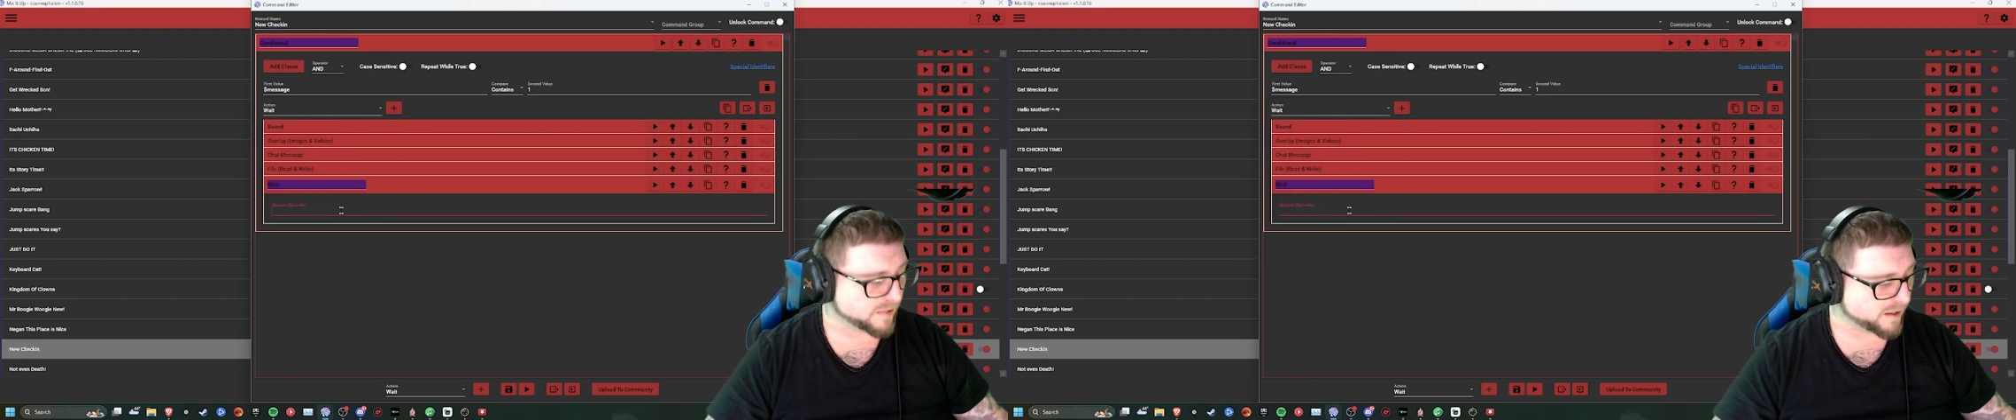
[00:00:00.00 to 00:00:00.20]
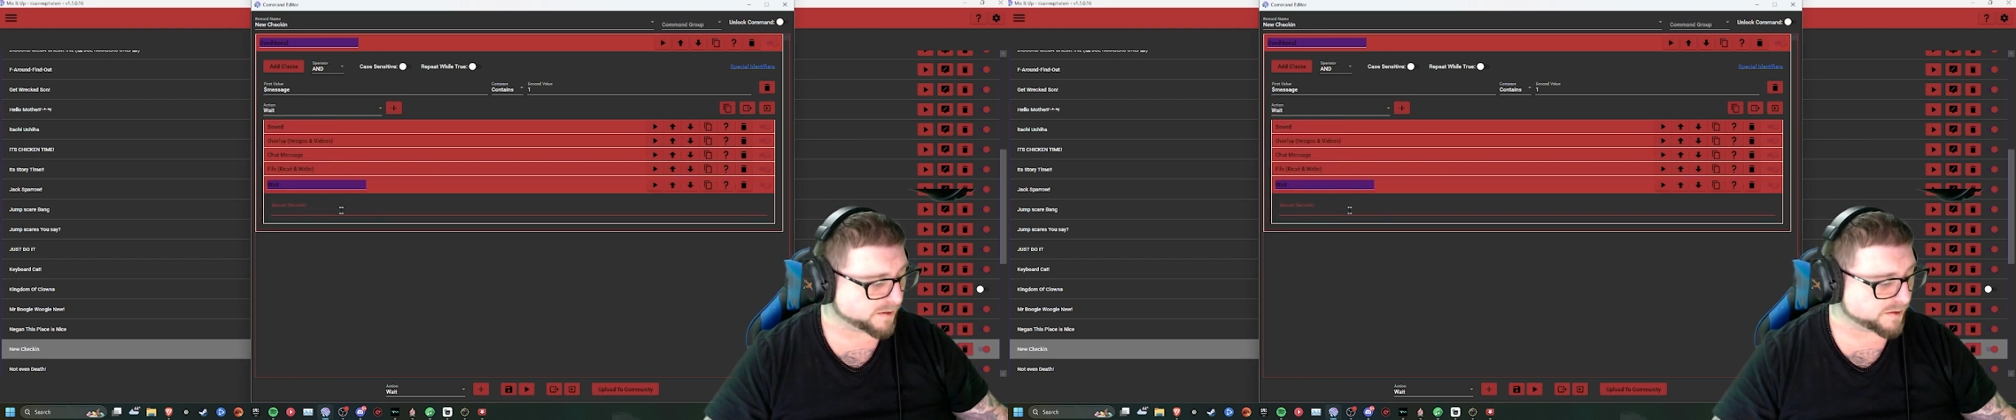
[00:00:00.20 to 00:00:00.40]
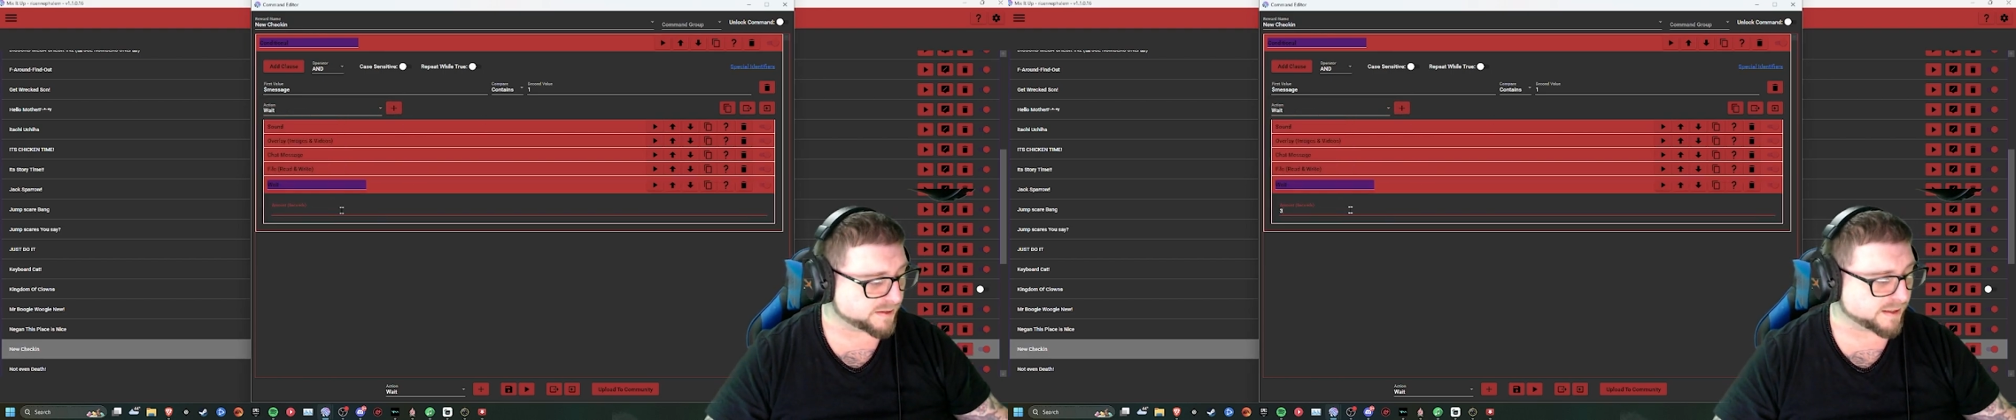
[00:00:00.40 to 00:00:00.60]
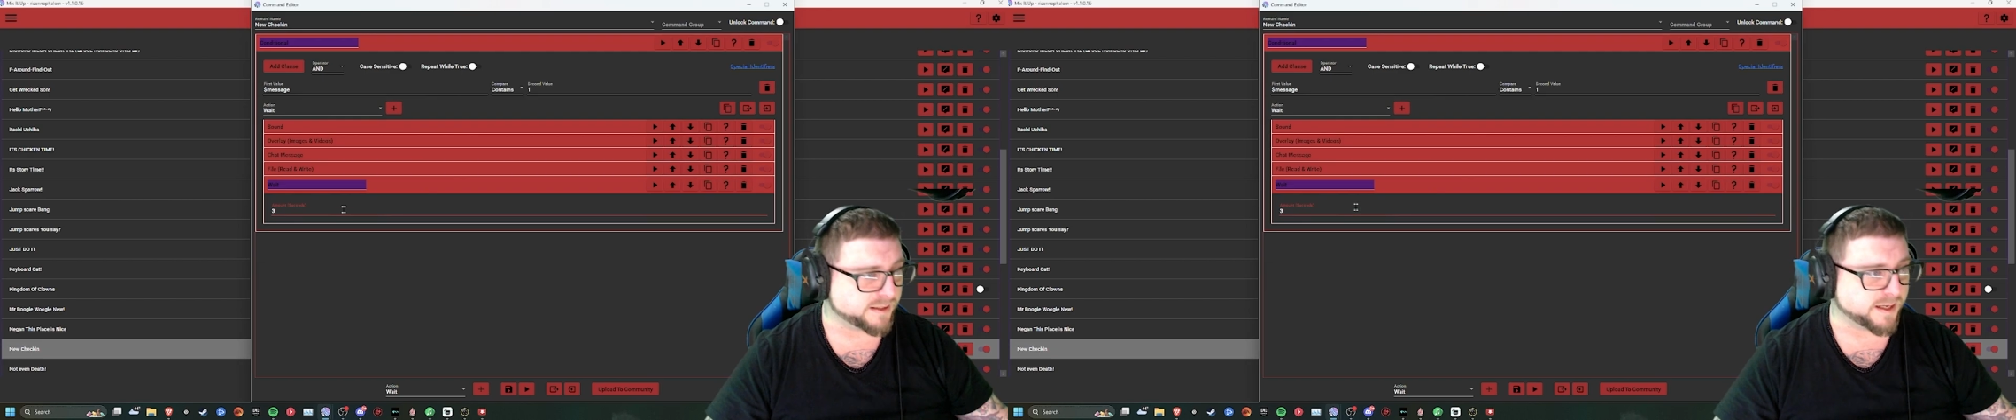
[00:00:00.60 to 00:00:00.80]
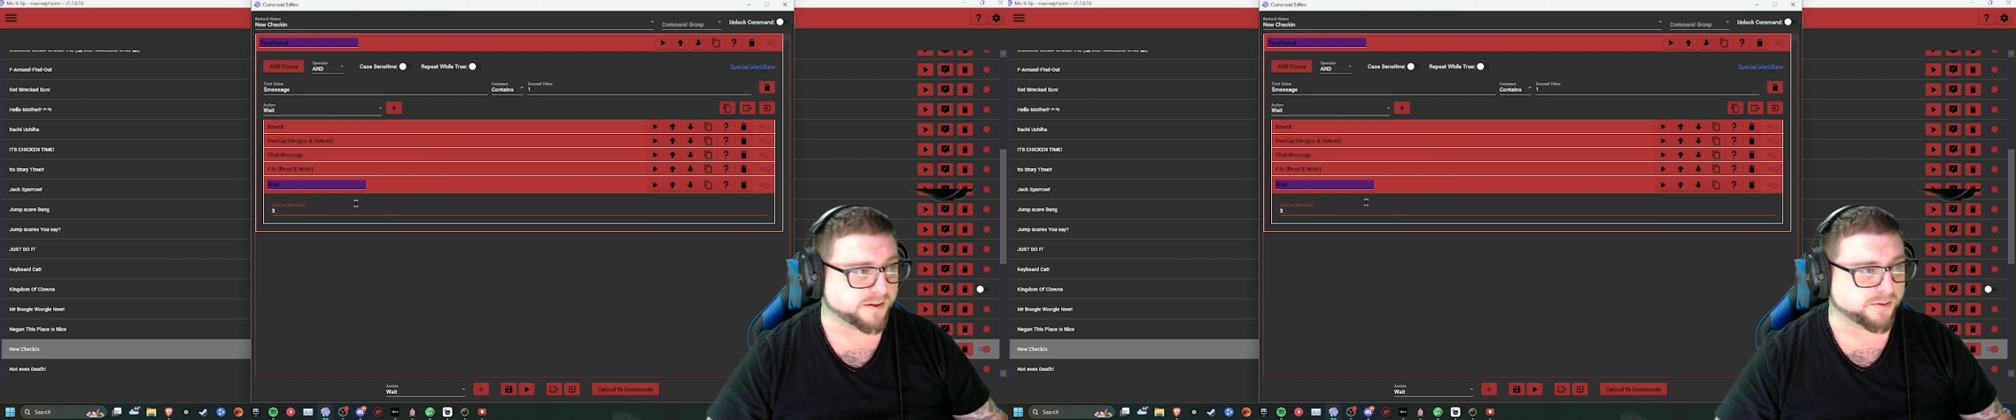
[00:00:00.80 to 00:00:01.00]
And just set
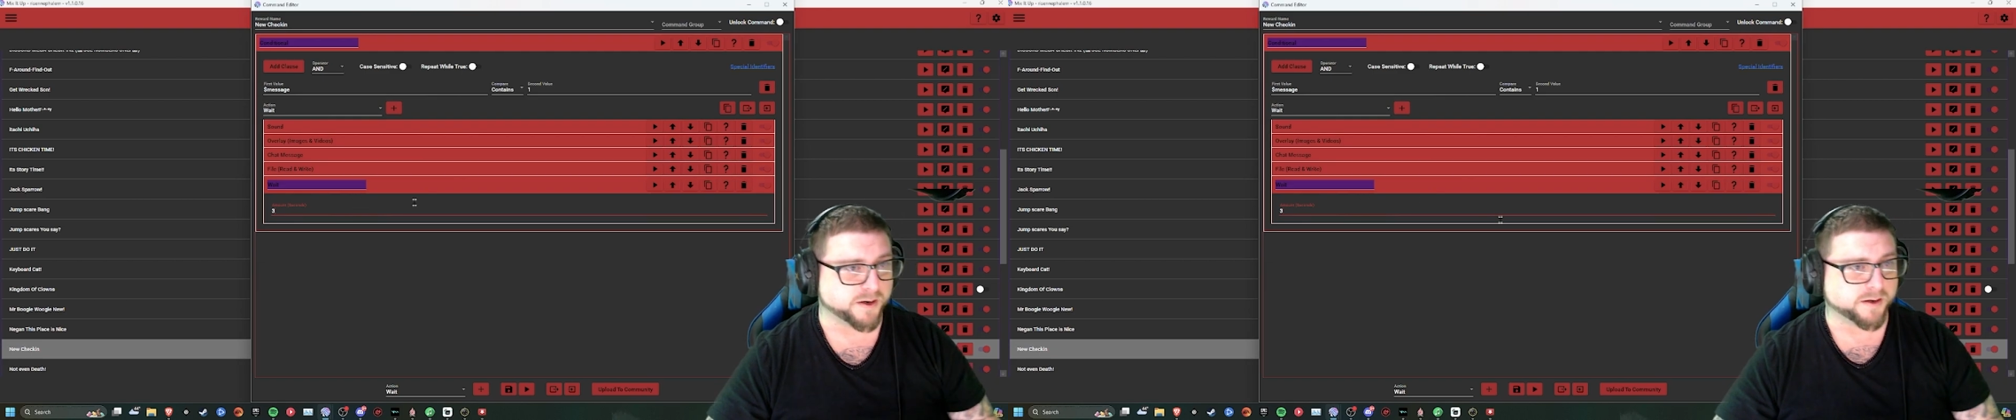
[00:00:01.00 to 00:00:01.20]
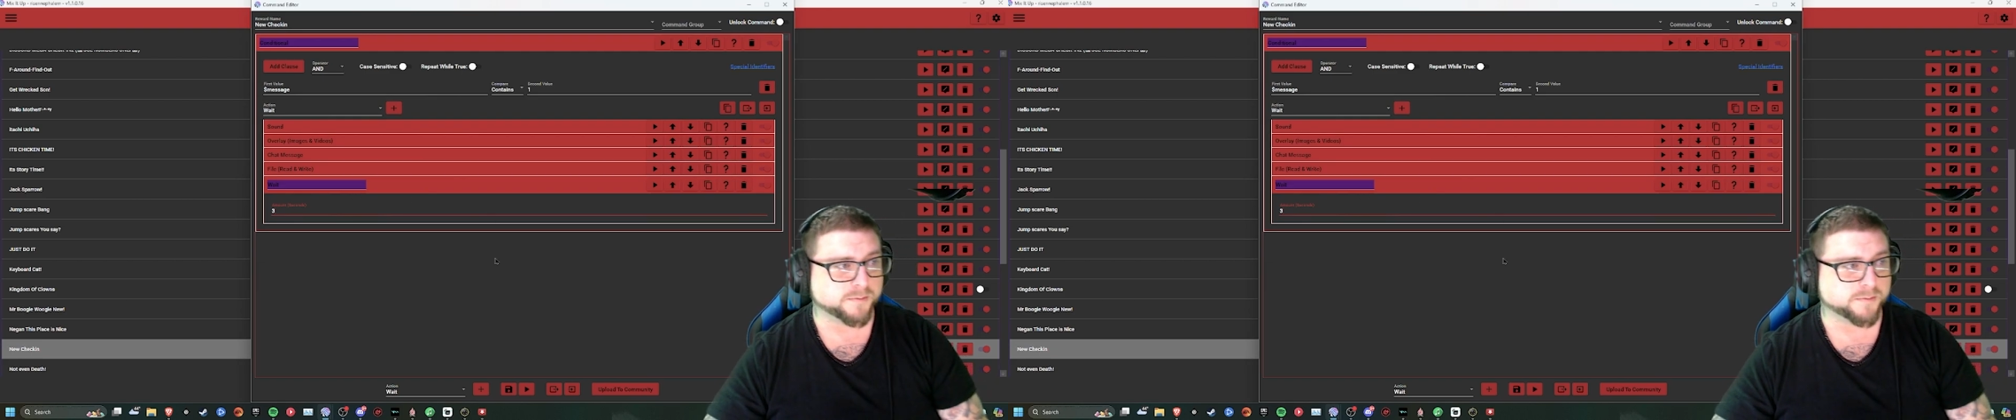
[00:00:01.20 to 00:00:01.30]
that to three.